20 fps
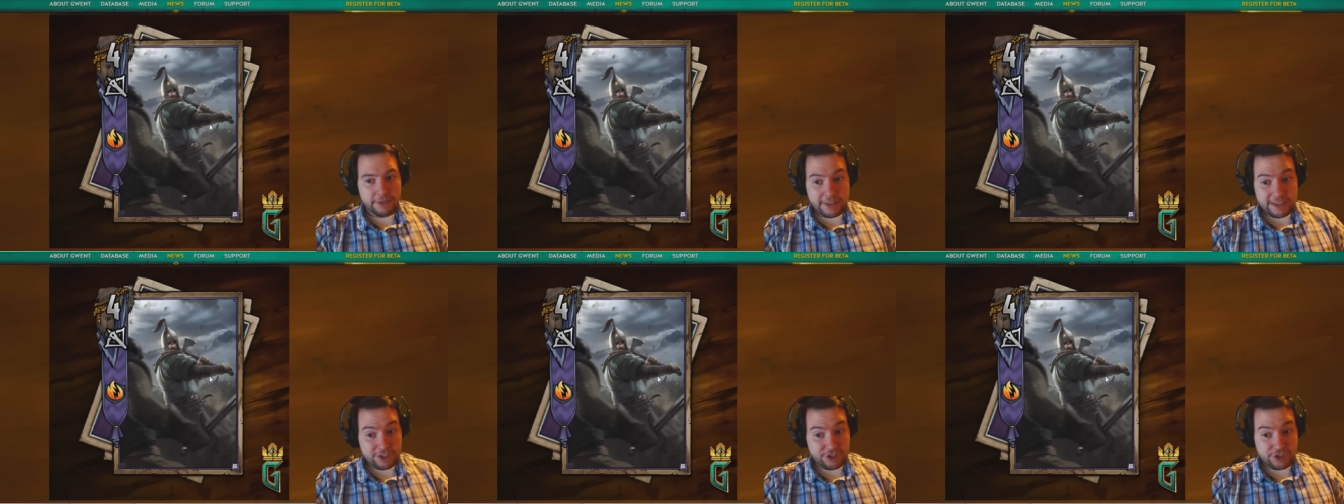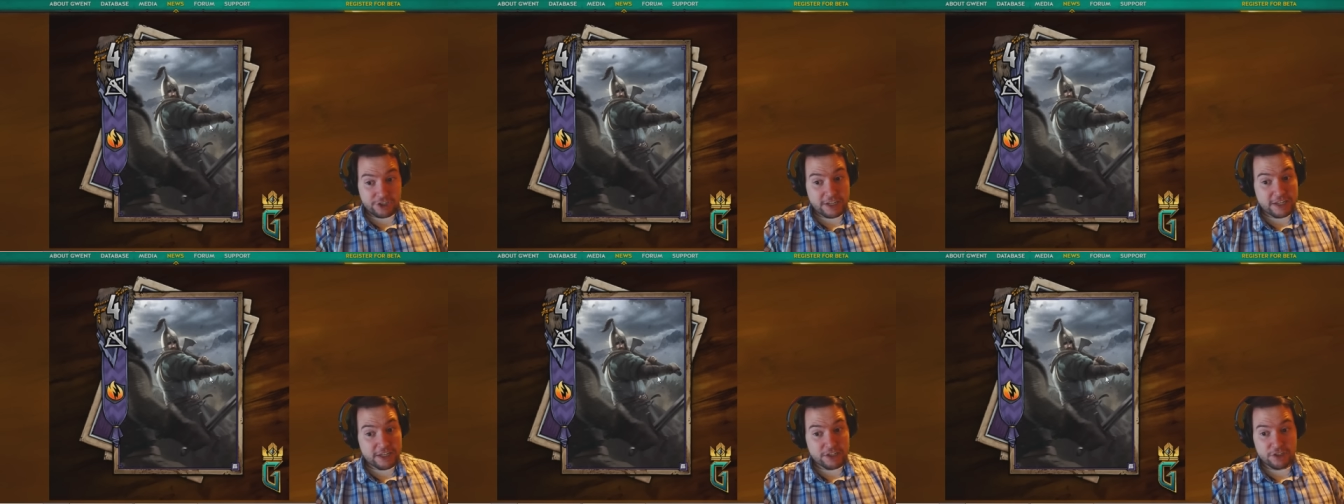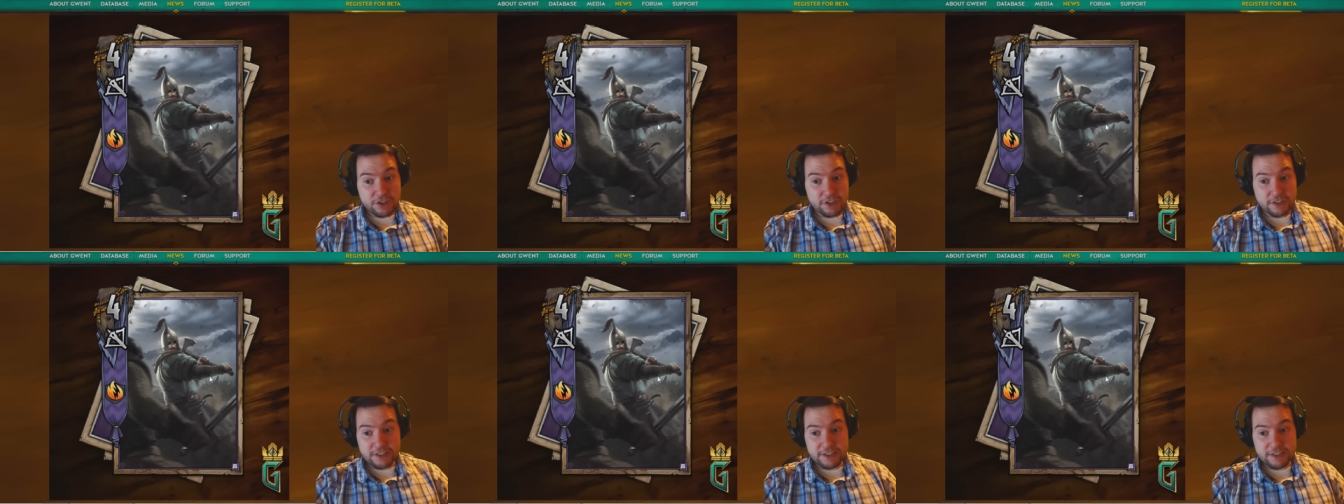She's
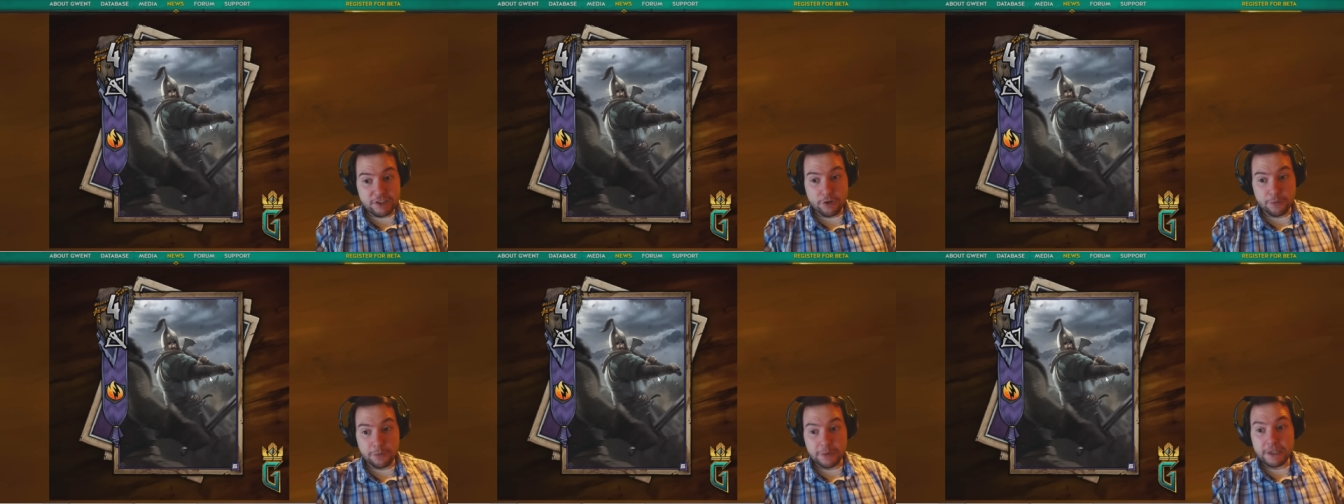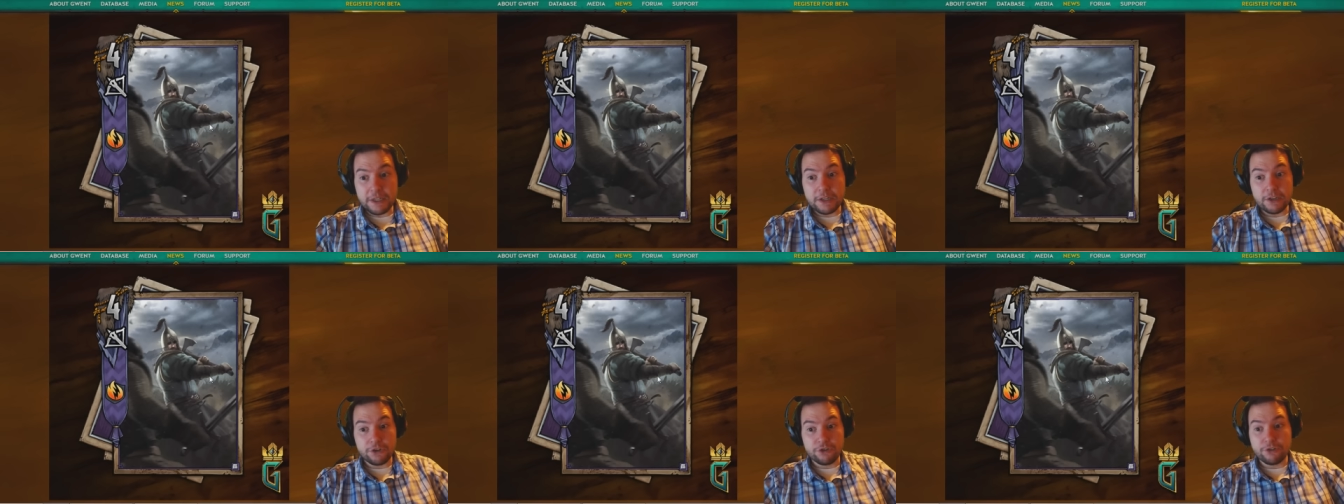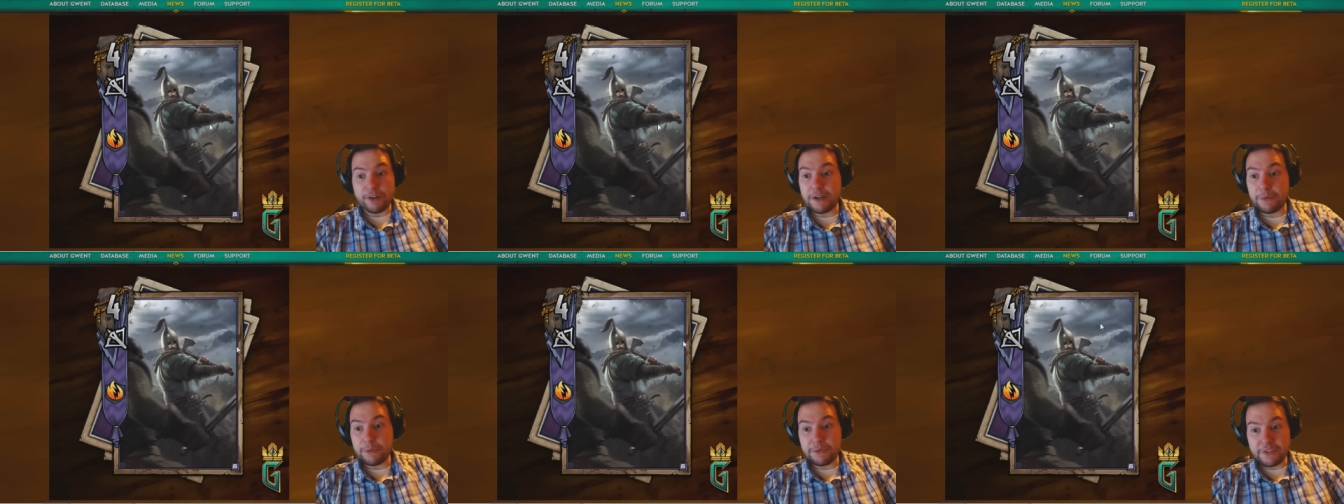going to still be
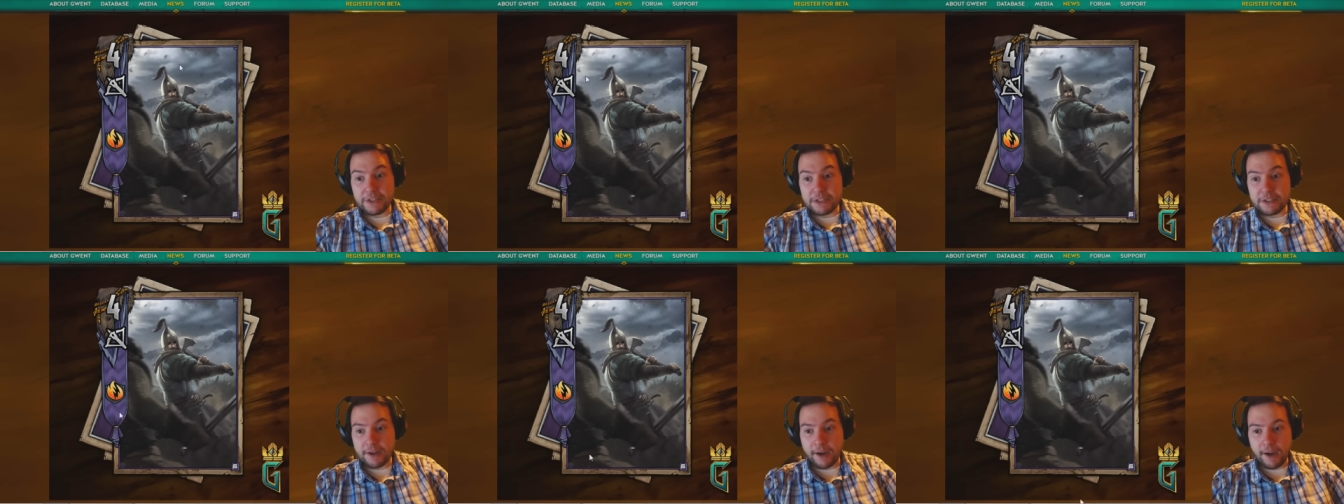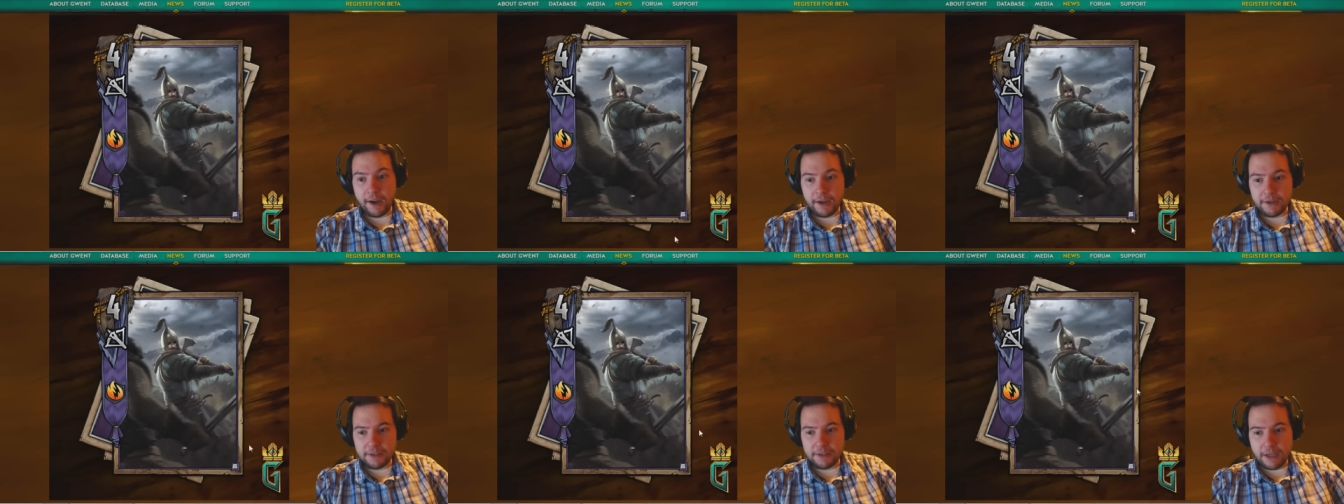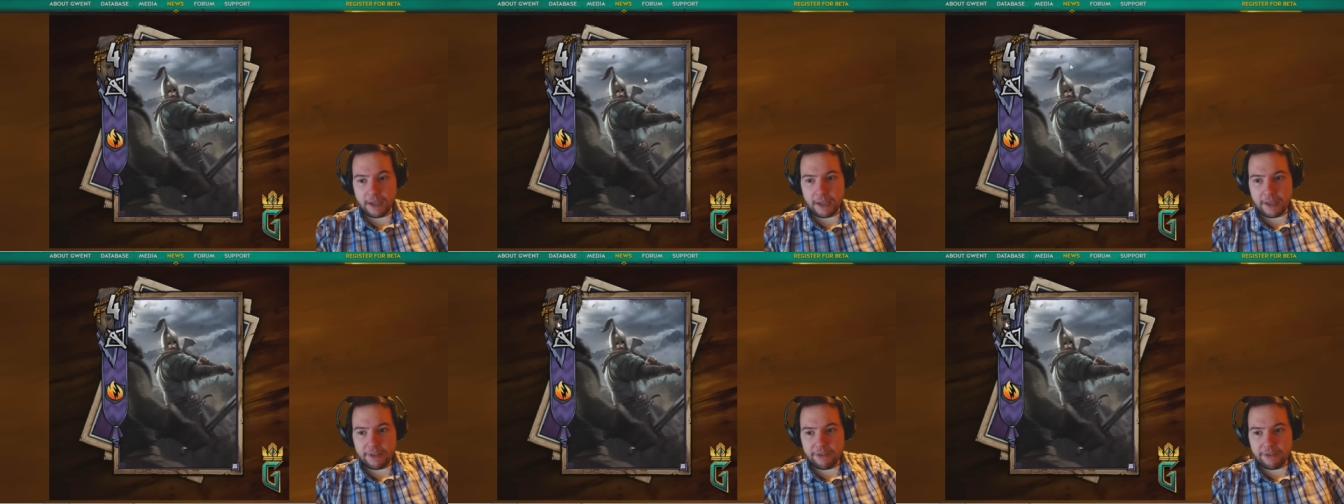great with this card.